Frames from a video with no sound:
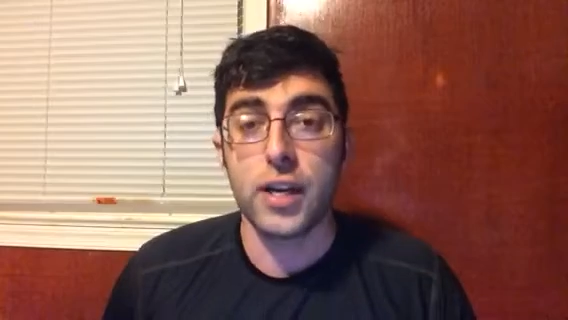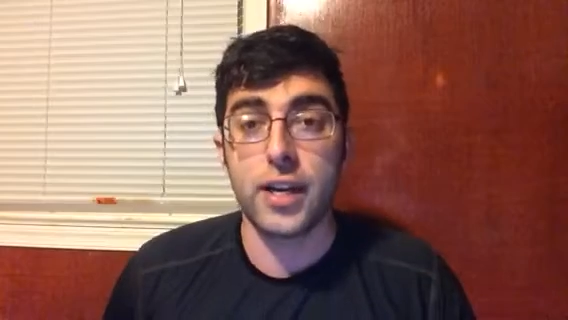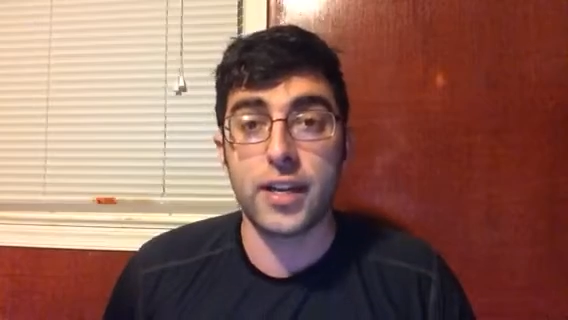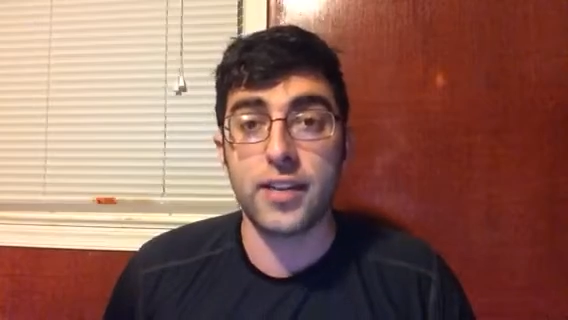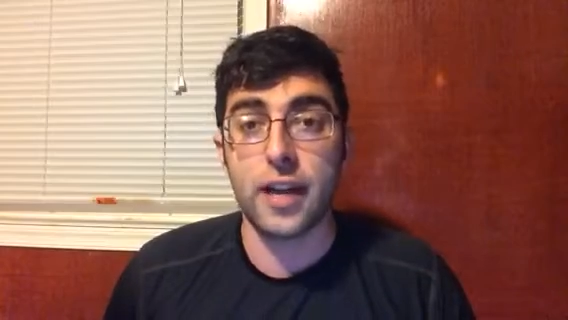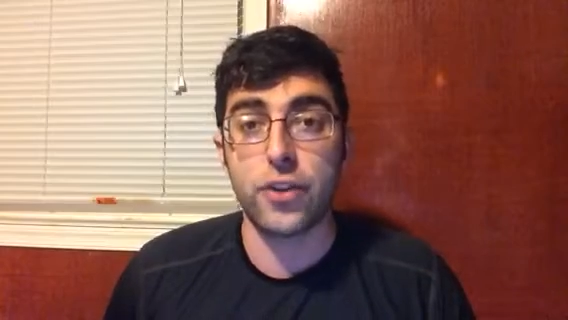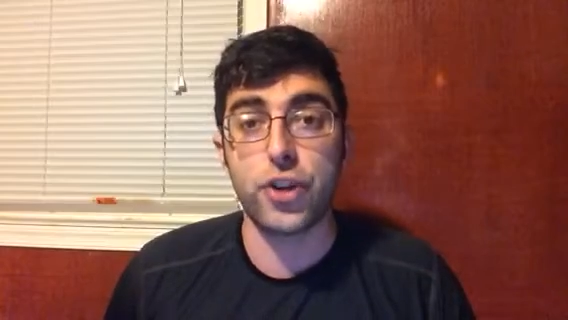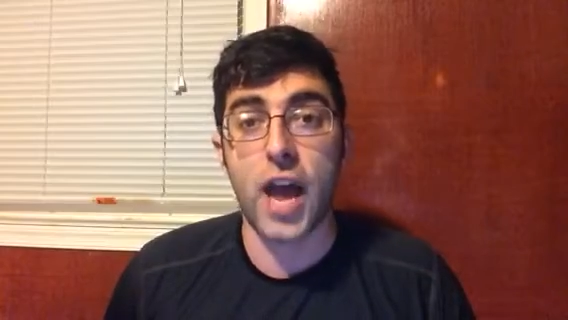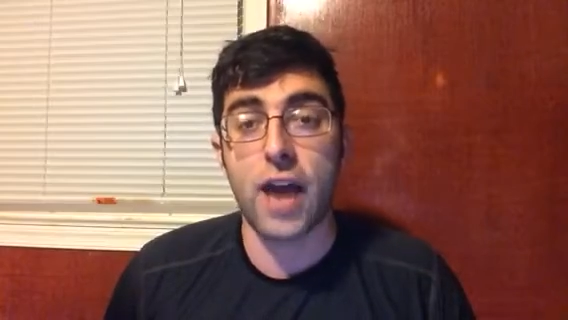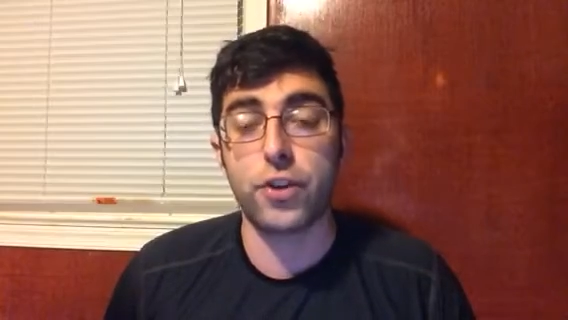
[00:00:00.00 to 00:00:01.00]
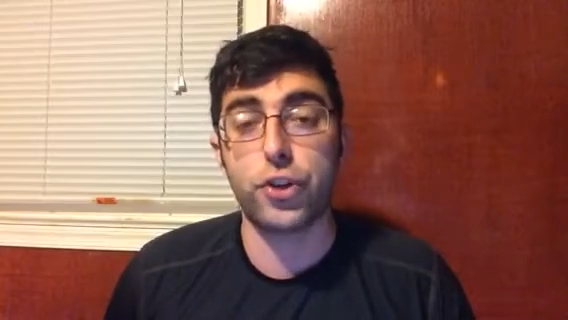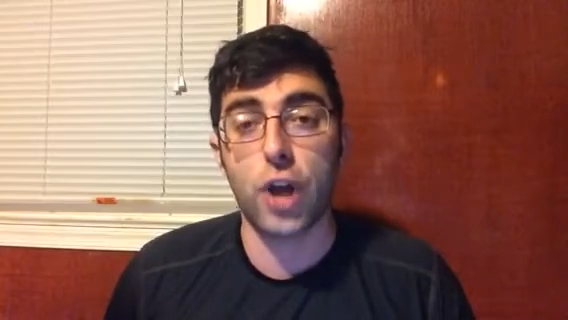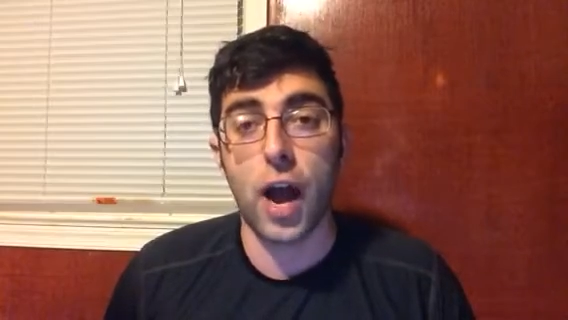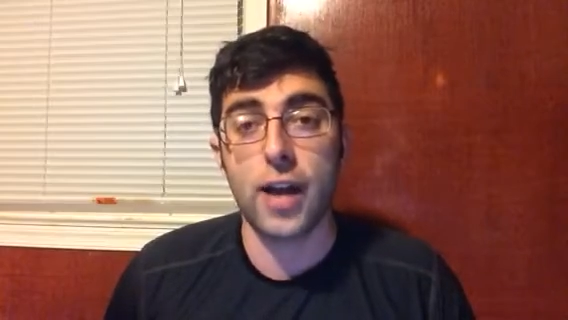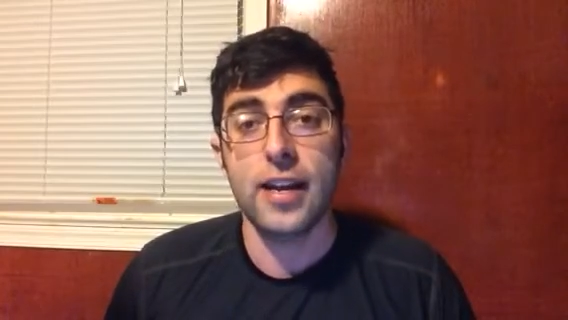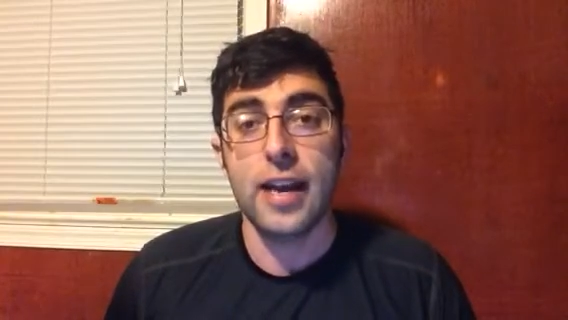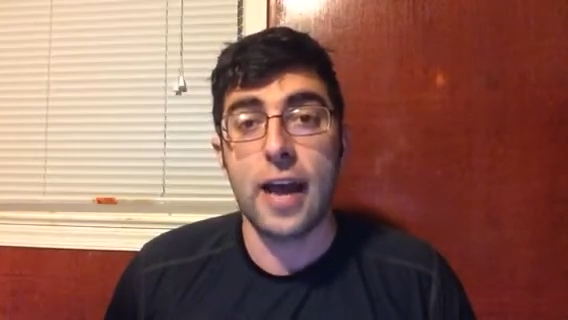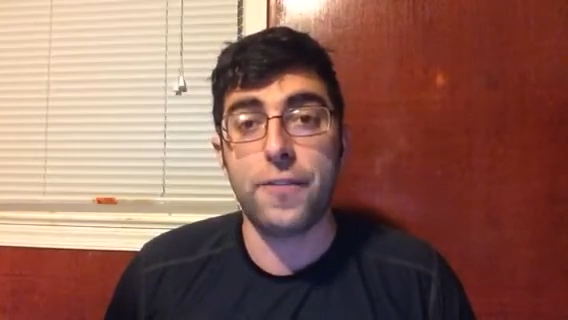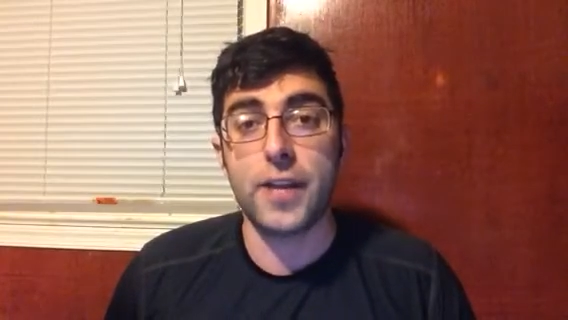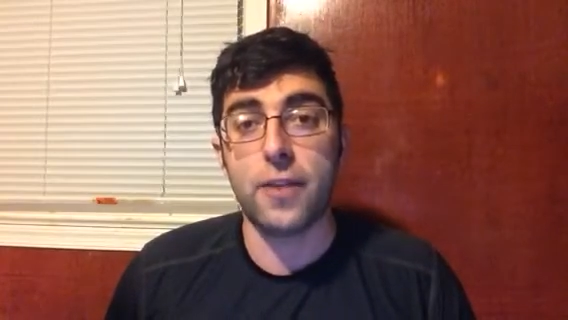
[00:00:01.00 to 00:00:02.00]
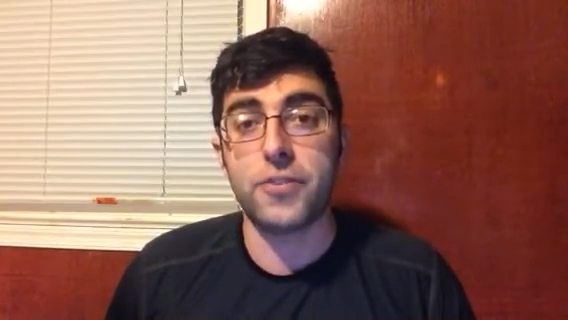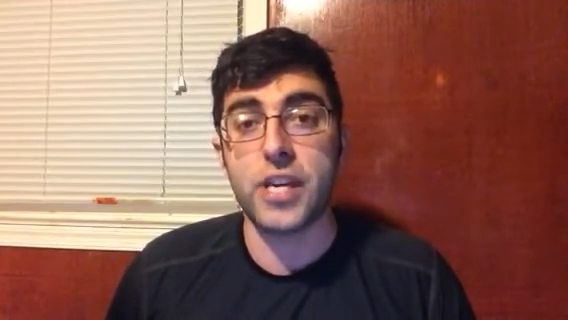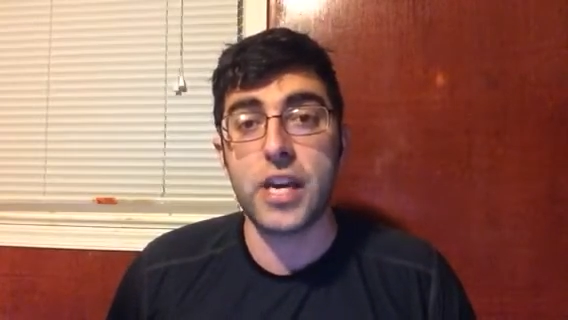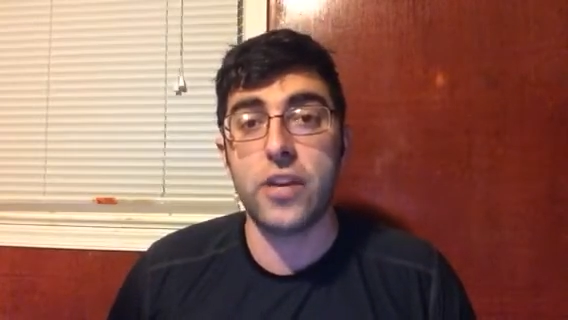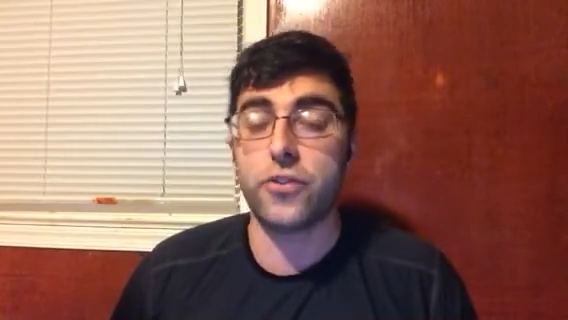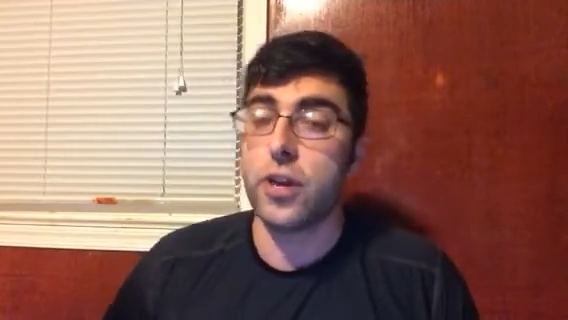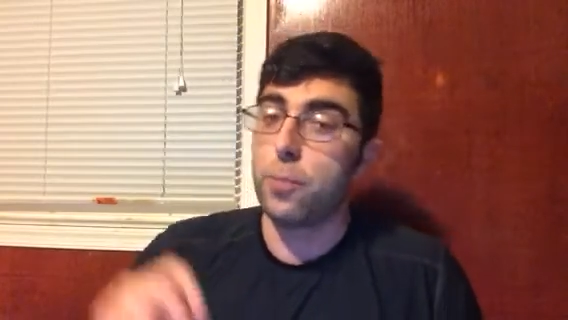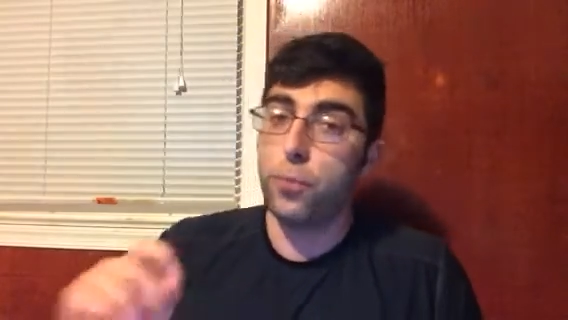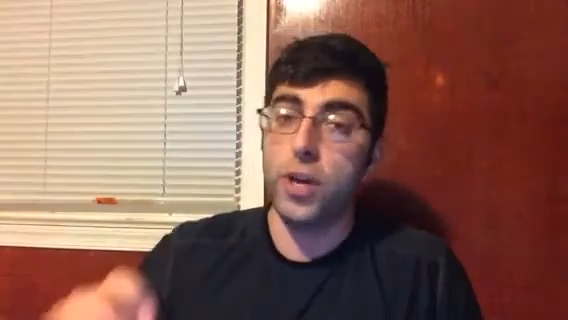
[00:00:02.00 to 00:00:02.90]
in contention to have a shot at the NFC East,